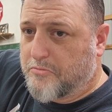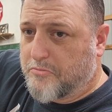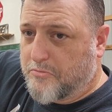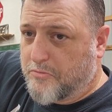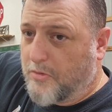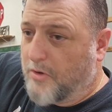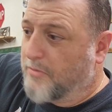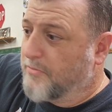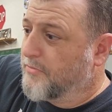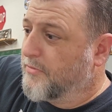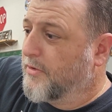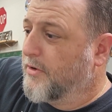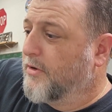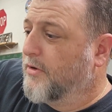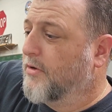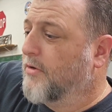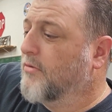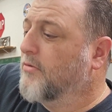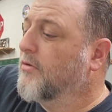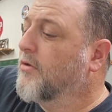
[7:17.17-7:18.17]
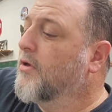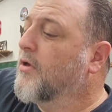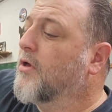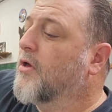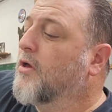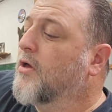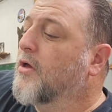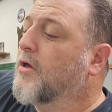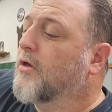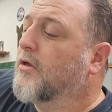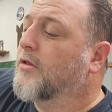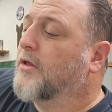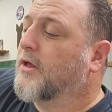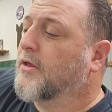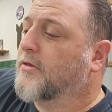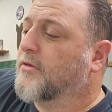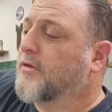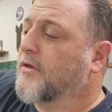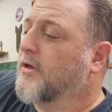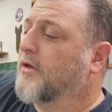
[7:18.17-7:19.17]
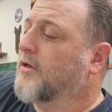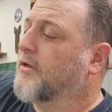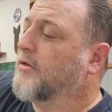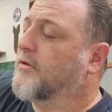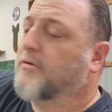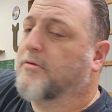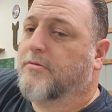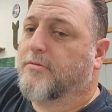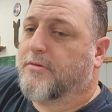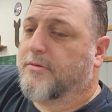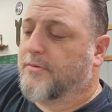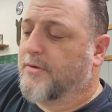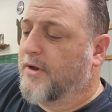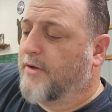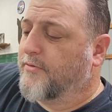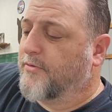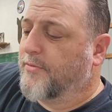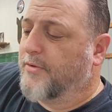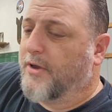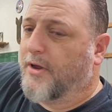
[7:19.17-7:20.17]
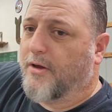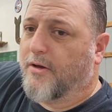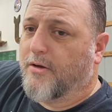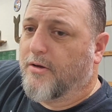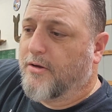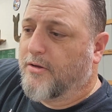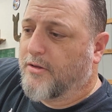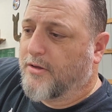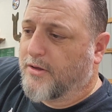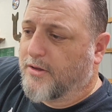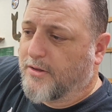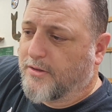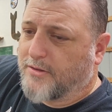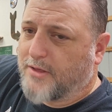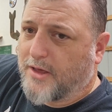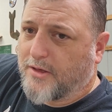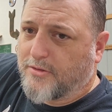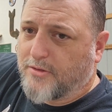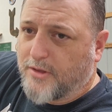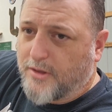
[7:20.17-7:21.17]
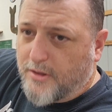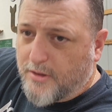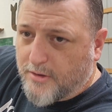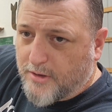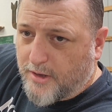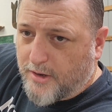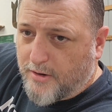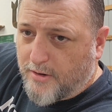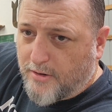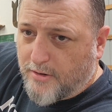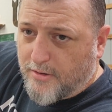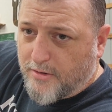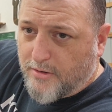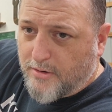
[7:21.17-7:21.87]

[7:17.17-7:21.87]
Well, there you go. That's whatever. But here, it's actually. Can you hear it?